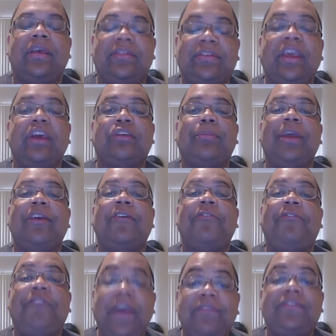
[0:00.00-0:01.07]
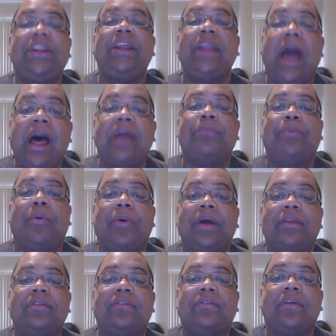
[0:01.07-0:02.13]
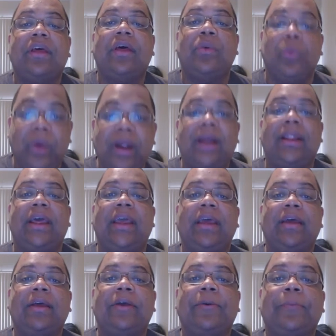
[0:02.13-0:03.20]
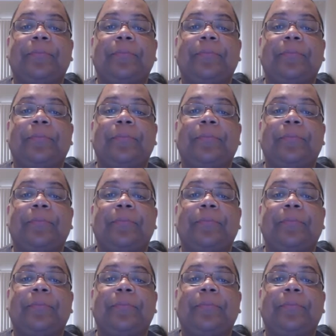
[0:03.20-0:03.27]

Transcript: Excuse me, 59 points. Really?